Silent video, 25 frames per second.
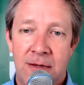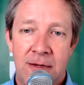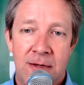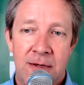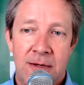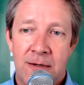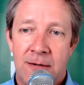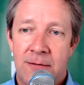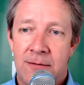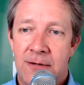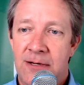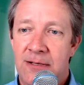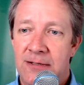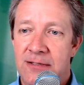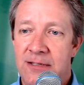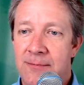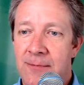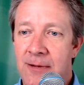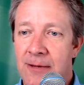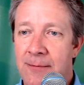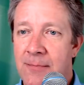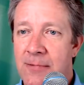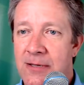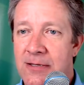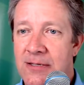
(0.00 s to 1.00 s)
What else am
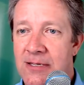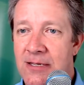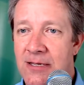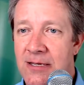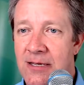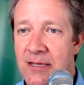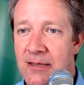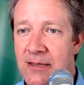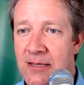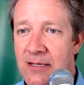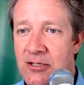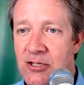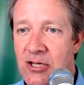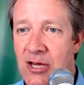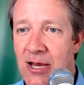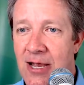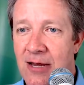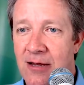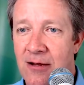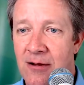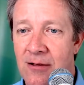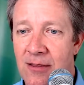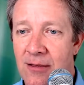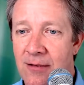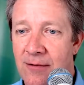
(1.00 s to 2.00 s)
I missing in the chat
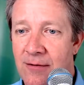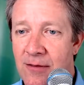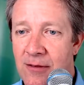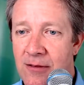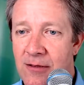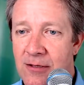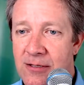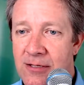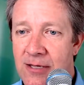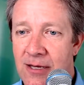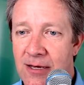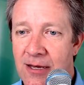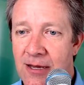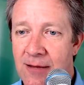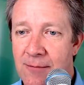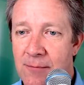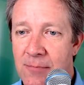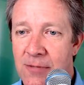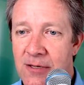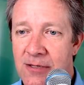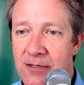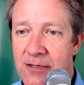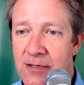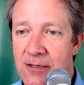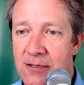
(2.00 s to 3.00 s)
here? It looks like I'm
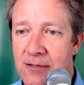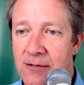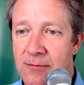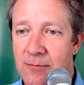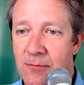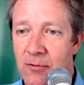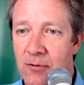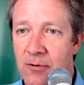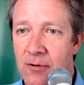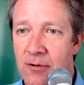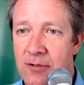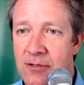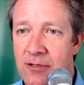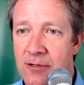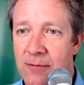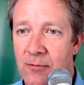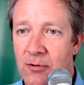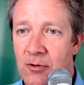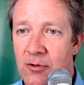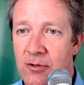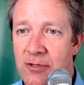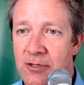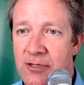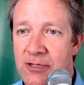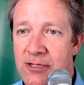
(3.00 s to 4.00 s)
missing some
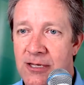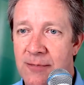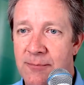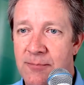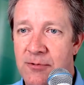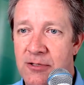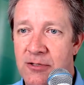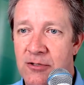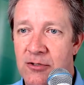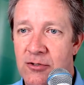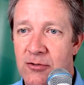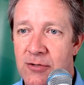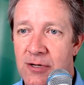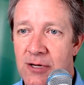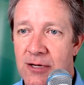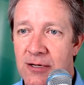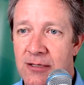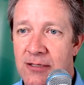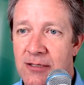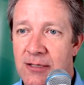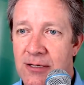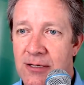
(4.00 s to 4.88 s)
good tips and tricks.